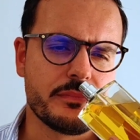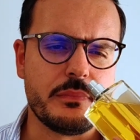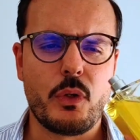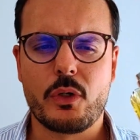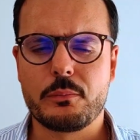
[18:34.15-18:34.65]

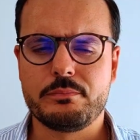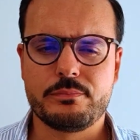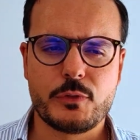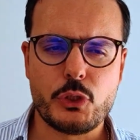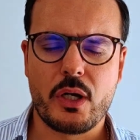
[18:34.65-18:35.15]
more
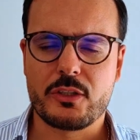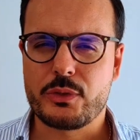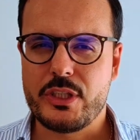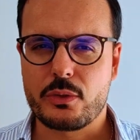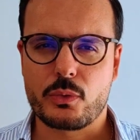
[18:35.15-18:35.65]

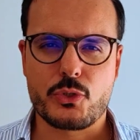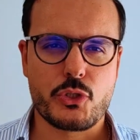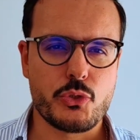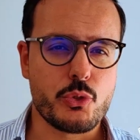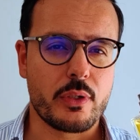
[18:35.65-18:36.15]
200
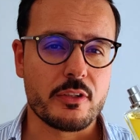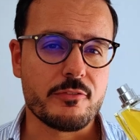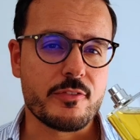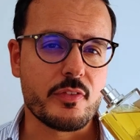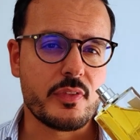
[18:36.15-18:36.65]
euros to
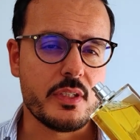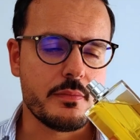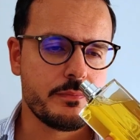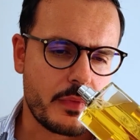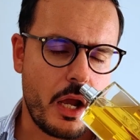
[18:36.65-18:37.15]
250,